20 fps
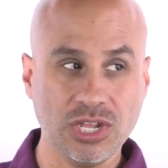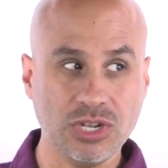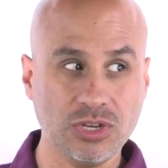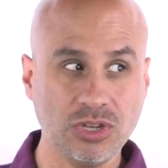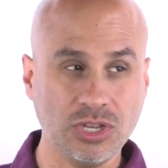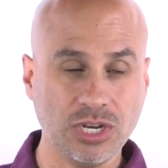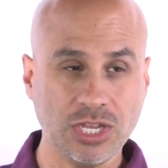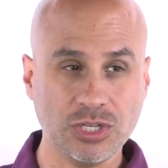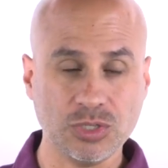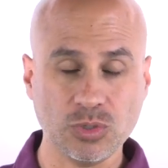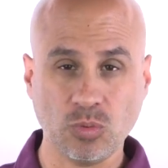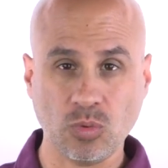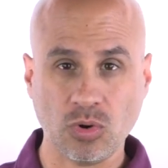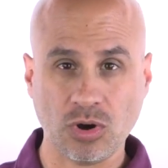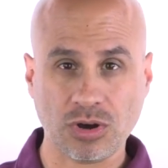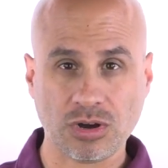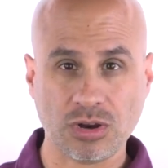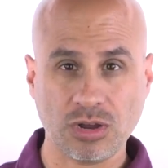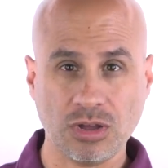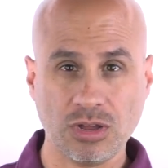Do you need to
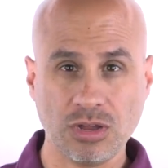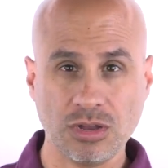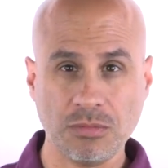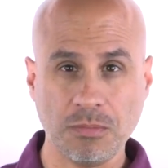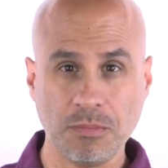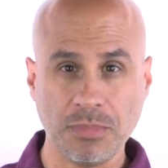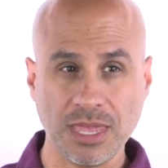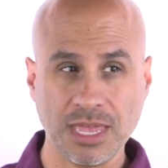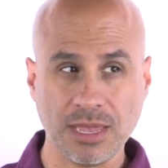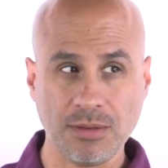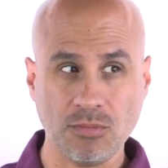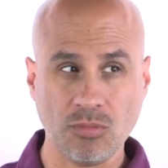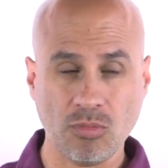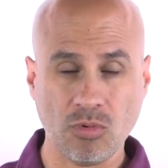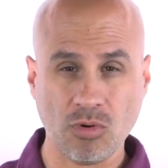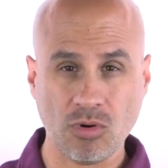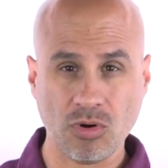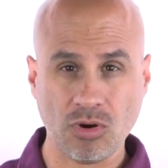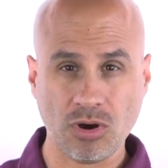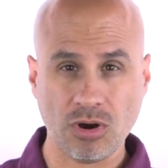work on being
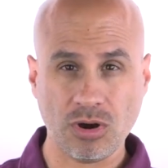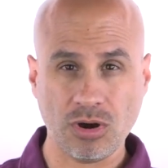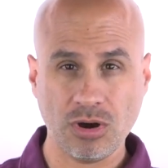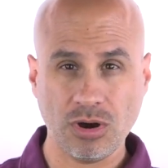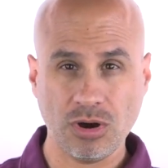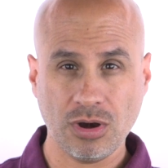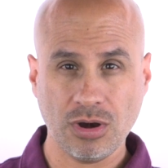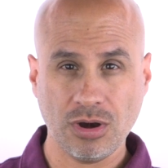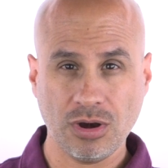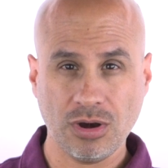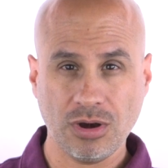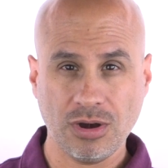more